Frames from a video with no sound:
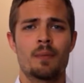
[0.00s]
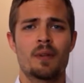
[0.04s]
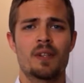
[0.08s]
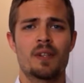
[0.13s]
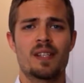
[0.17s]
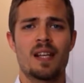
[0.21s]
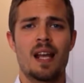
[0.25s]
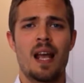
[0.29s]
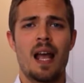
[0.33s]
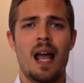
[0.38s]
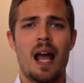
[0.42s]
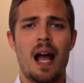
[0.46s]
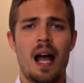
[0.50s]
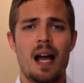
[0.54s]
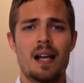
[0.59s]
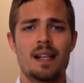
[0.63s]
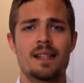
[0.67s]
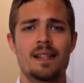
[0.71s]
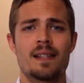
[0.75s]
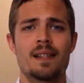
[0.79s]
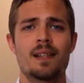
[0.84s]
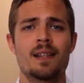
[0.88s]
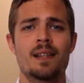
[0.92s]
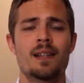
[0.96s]
because I
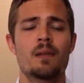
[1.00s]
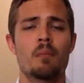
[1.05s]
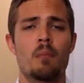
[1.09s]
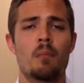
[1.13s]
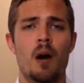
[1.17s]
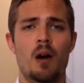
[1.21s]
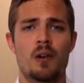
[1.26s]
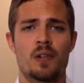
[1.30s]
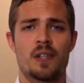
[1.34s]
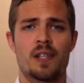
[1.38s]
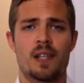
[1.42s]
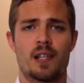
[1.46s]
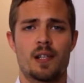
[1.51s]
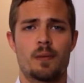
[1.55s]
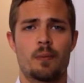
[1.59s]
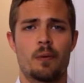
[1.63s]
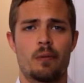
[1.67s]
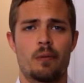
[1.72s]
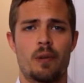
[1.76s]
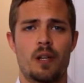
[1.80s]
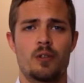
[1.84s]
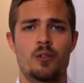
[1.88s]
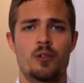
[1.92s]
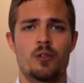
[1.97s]
see Mars
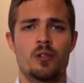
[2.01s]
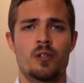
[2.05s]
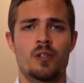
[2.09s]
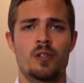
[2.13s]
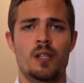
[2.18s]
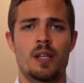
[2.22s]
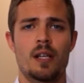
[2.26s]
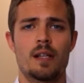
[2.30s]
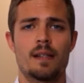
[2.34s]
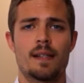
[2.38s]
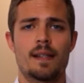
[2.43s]
exploration